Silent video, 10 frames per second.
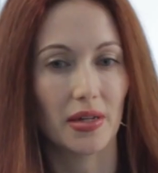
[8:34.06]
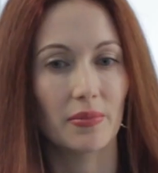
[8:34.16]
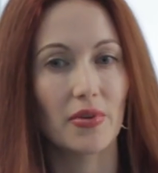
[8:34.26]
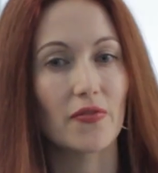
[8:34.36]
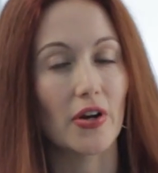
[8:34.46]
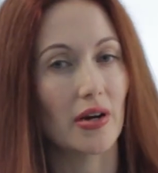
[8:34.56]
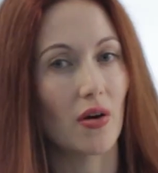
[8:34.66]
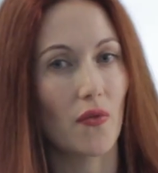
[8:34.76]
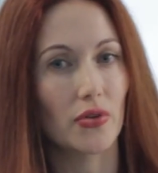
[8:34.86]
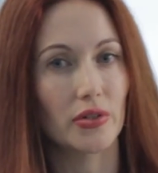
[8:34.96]
can be very
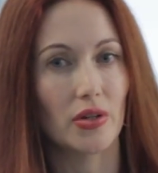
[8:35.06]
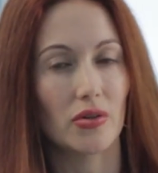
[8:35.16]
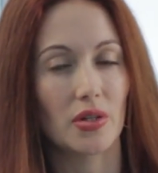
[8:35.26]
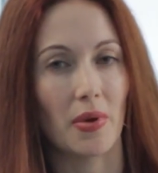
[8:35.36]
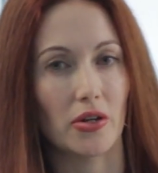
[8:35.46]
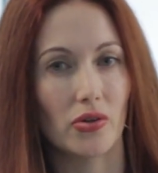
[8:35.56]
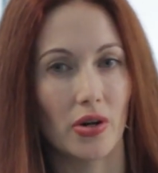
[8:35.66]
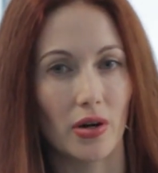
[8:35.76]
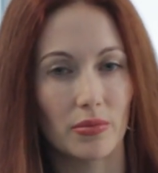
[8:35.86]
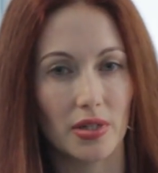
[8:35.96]
helpful to use a
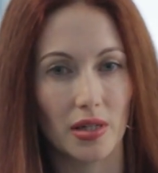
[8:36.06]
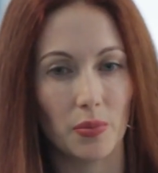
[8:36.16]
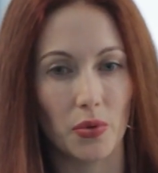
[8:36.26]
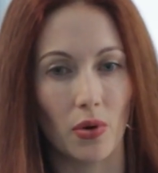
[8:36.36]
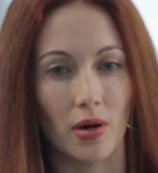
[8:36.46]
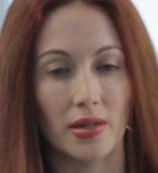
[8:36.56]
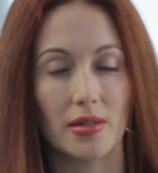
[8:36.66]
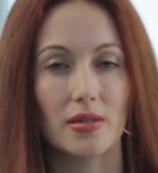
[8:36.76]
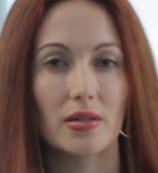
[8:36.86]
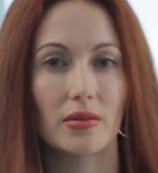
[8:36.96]
metronome to keep you
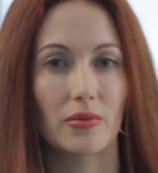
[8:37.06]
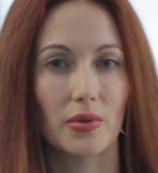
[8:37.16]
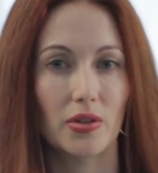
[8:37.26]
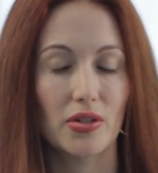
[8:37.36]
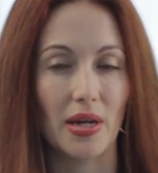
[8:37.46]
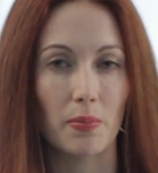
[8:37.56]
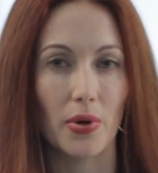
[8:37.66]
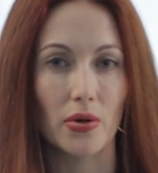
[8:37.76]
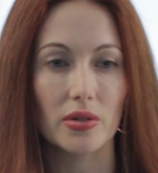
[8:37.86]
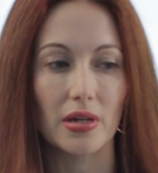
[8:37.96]
honest with your
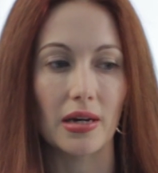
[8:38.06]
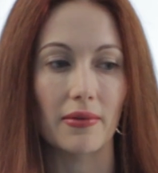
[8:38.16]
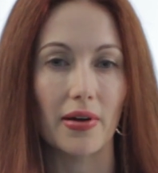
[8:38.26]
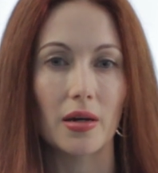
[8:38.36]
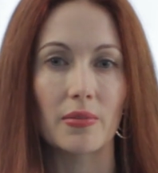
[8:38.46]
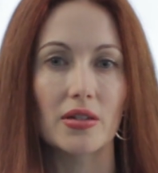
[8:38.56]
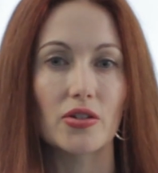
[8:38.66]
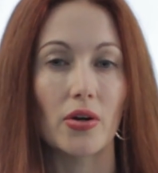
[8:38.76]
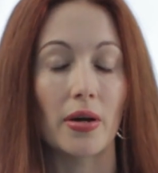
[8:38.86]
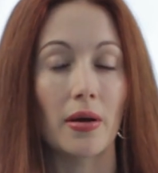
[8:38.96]
tempos, and I recommend
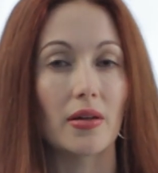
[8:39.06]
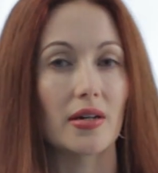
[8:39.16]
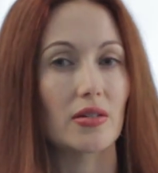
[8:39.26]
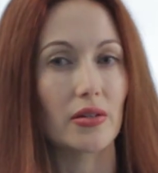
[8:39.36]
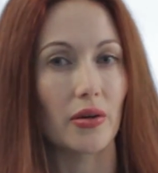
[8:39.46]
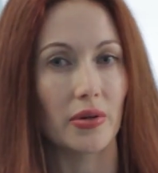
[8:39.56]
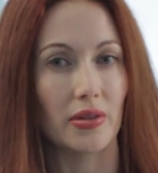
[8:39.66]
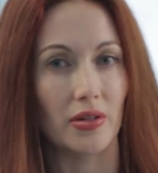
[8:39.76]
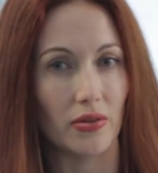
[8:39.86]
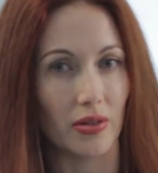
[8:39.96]
starting a lot slower
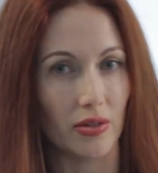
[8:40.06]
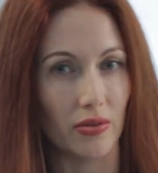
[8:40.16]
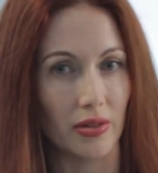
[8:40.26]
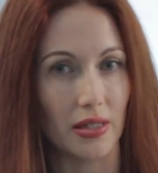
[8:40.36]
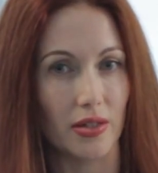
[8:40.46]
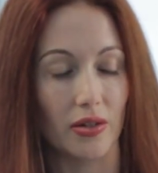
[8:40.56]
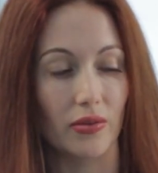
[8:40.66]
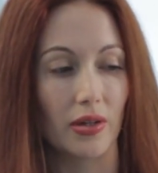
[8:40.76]
than you think you need to.